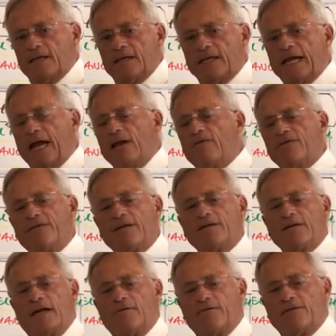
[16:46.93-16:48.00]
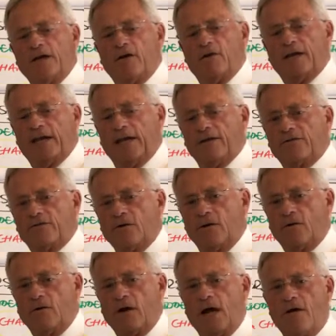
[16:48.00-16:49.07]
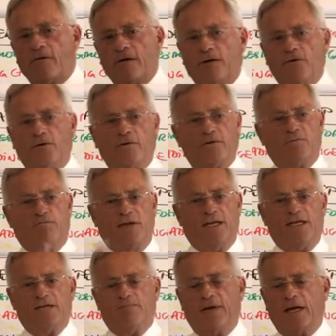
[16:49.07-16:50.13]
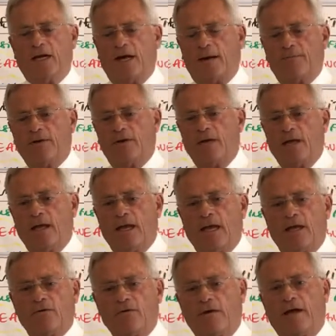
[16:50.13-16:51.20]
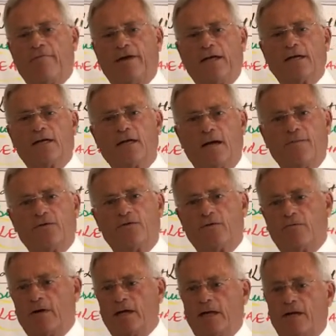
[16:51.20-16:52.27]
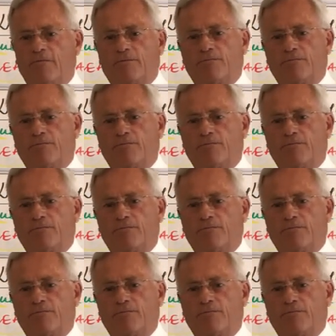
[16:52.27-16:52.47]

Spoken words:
The guy who sits down and say, okay, so how can you please speak up? Do I have any comments to what I